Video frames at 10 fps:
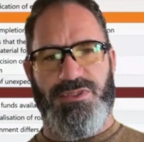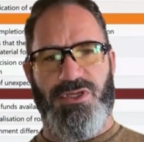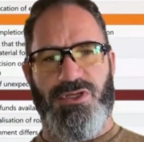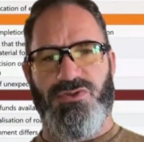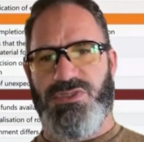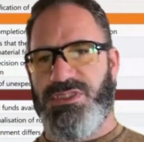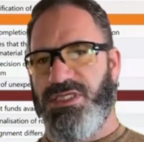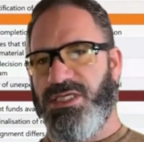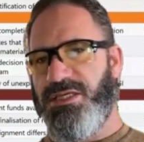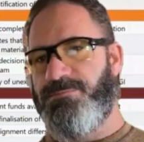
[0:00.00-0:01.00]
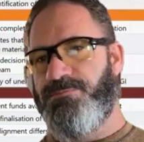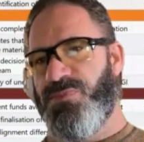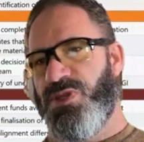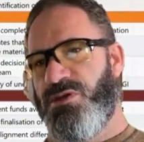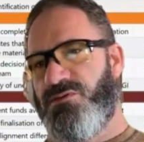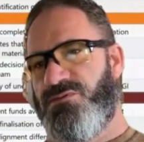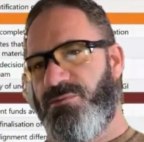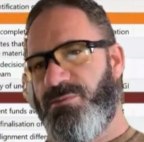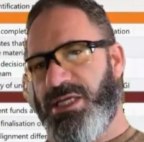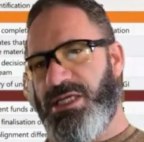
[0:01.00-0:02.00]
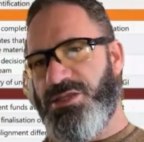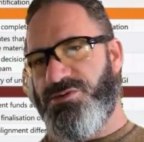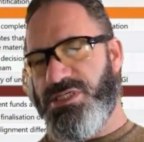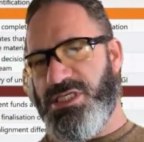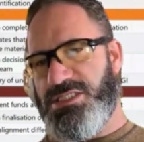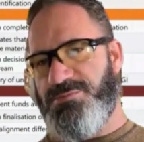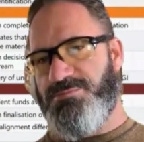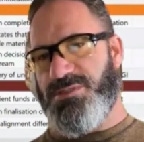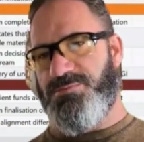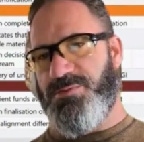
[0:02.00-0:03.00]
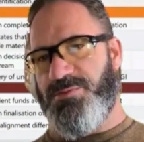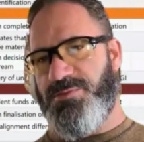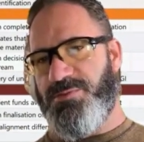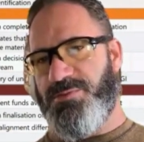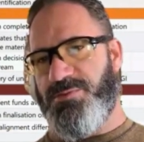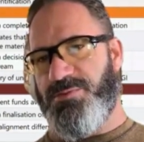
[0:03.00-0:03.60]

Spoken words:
So you'll see from a KEY360 perspective,